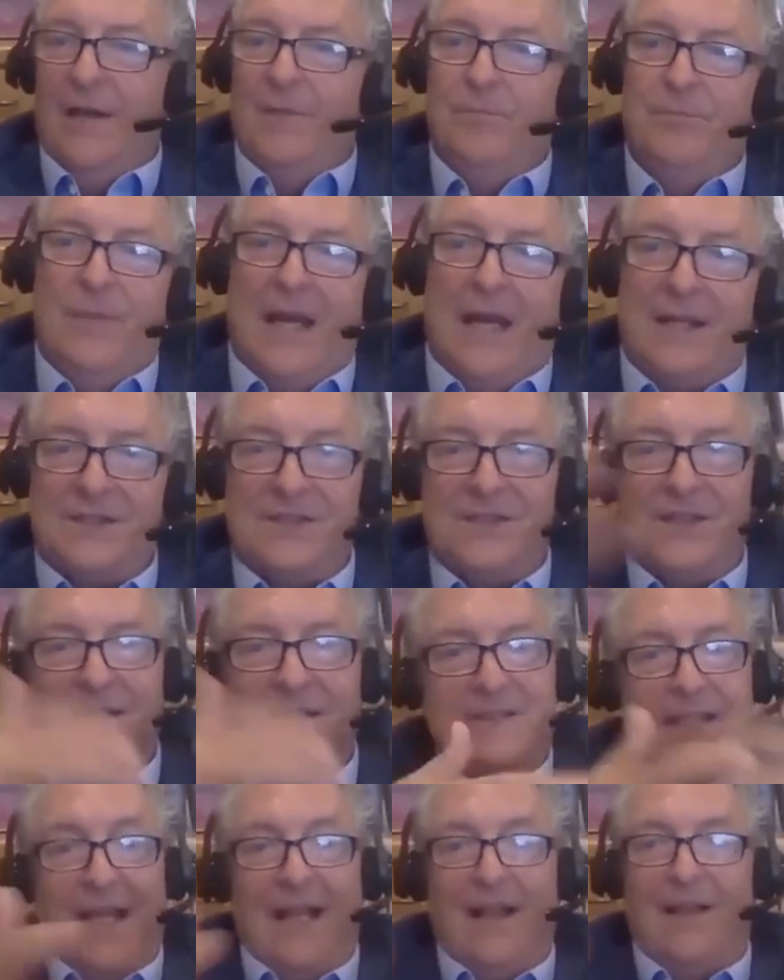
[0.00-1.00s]

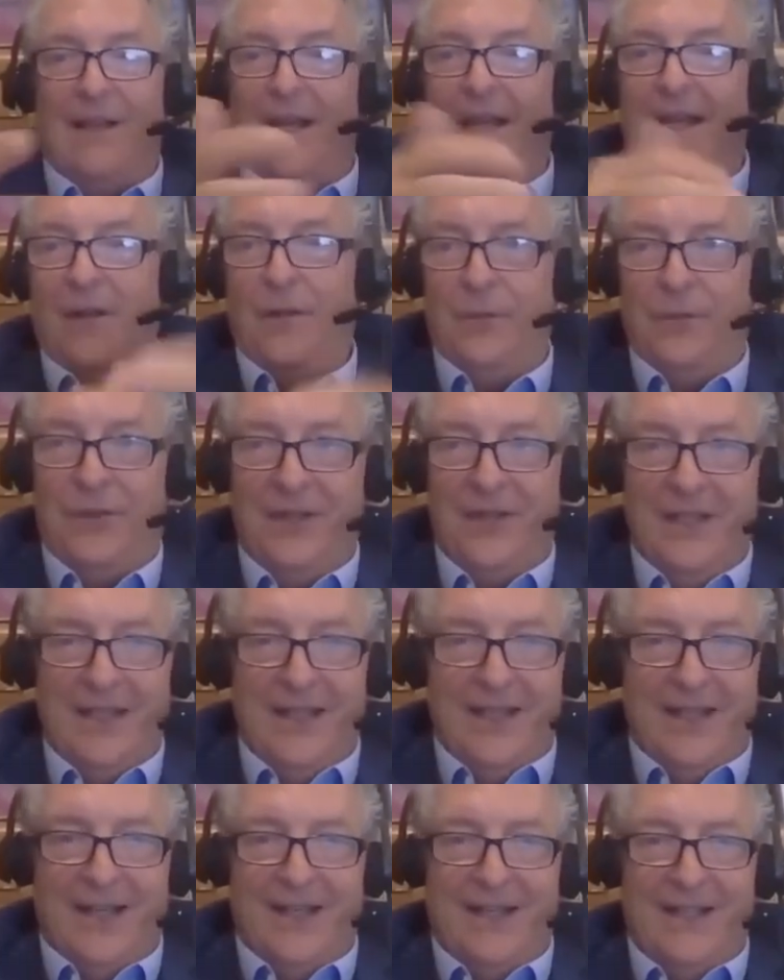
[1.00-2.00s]
Medicine, telehealth.
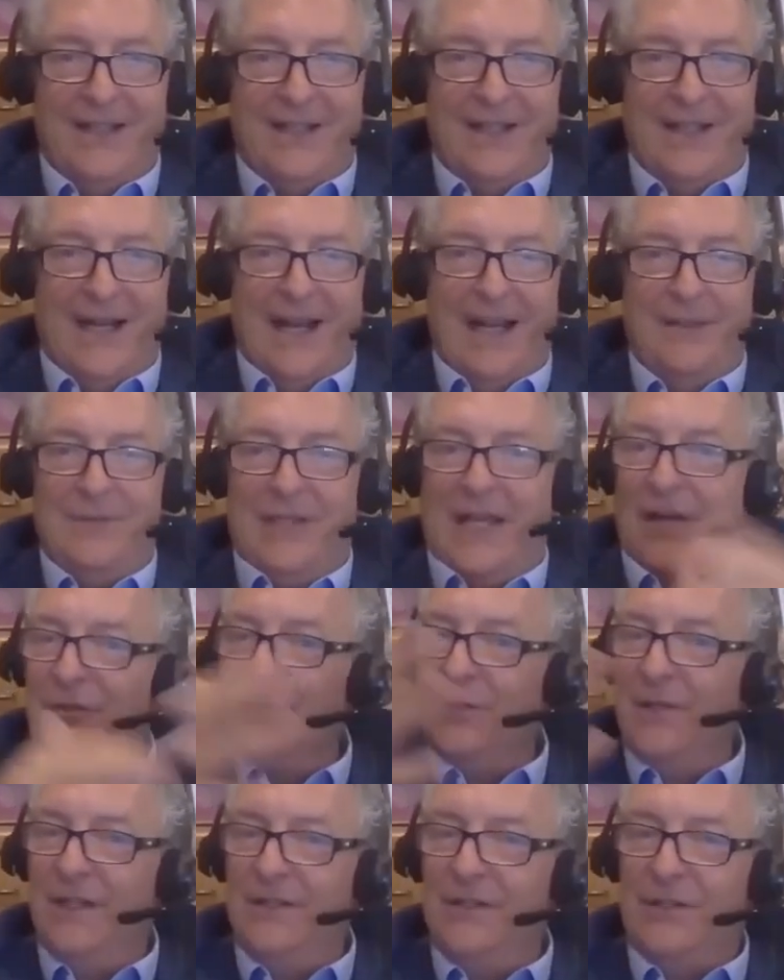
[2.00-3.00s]
I'm now
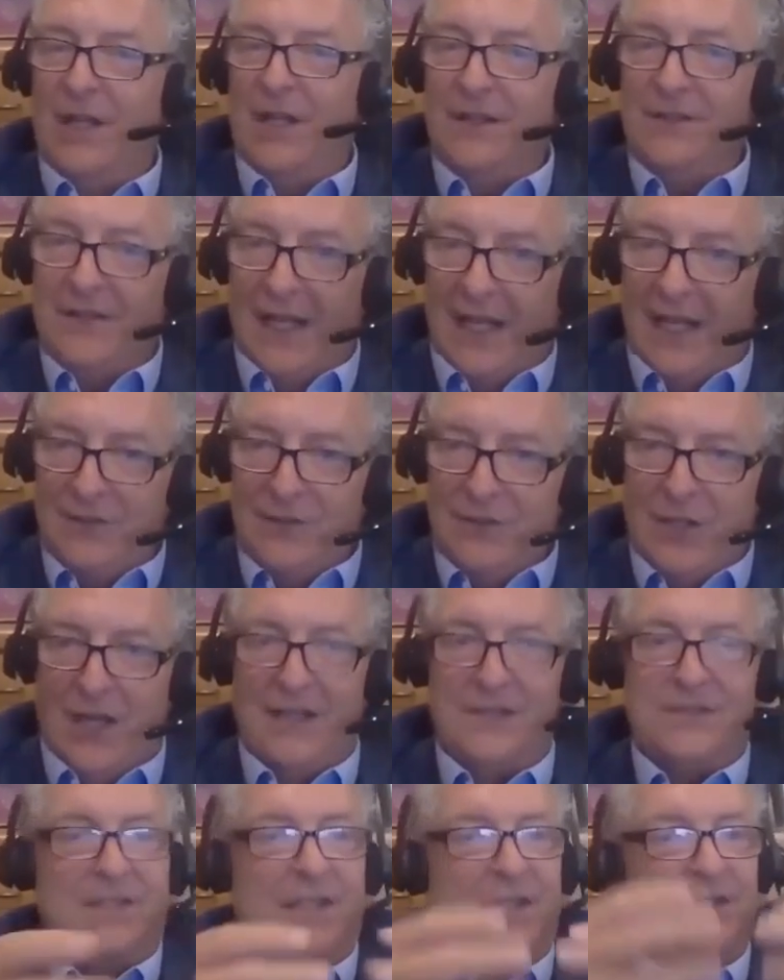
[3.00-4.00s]
doing
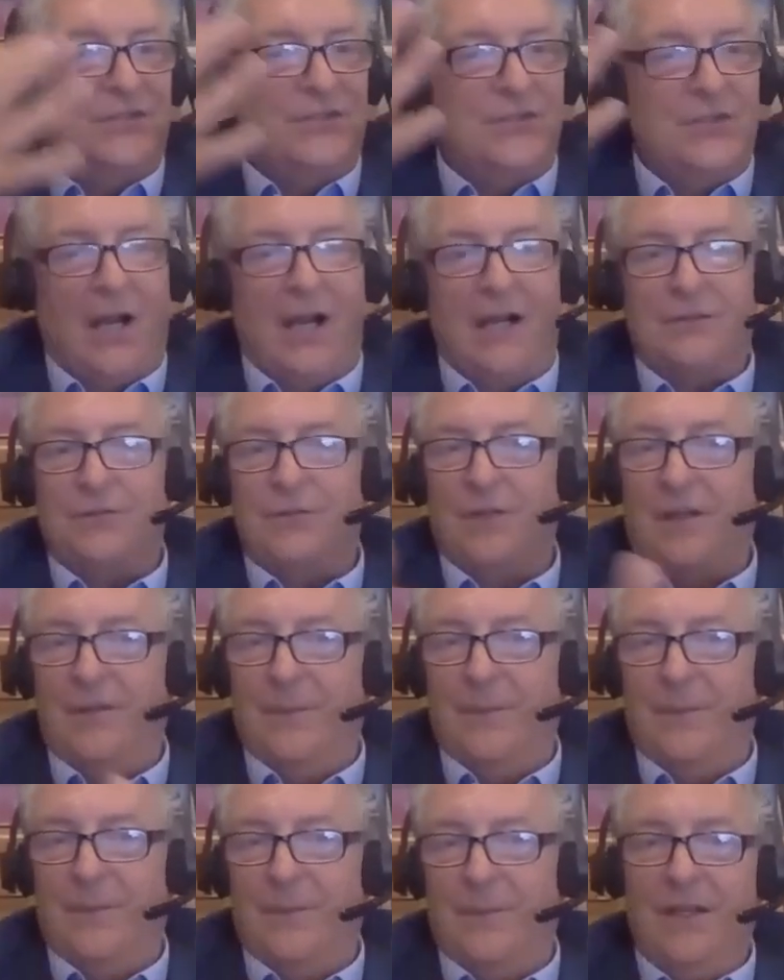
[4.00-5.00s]
diagnostics, doctor on
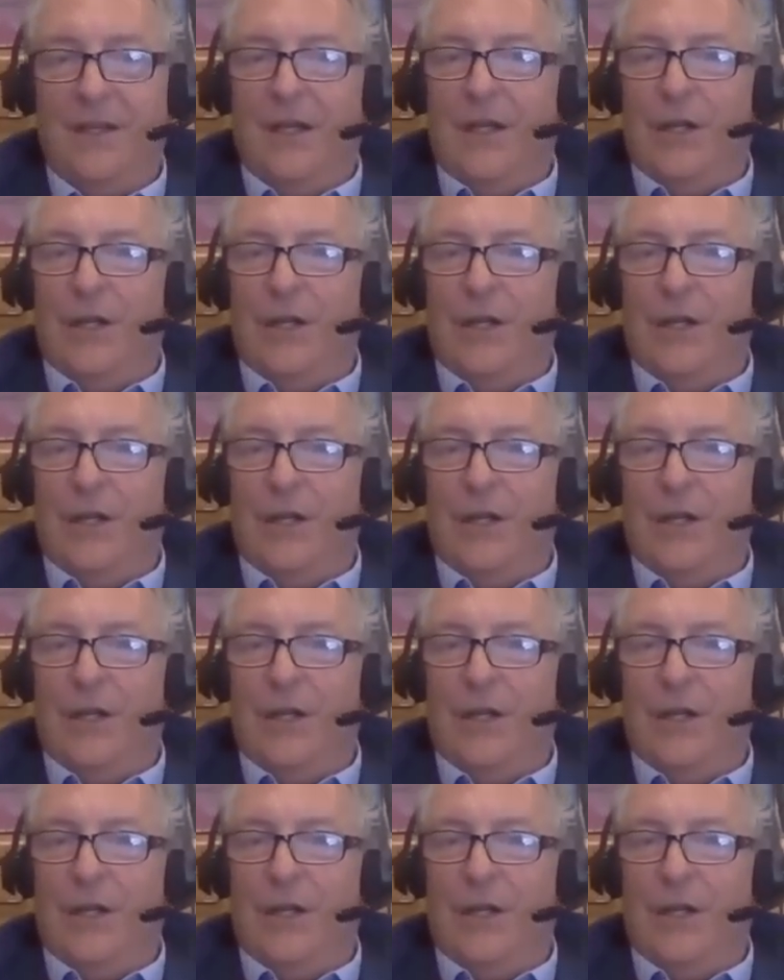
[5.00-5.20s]
demand.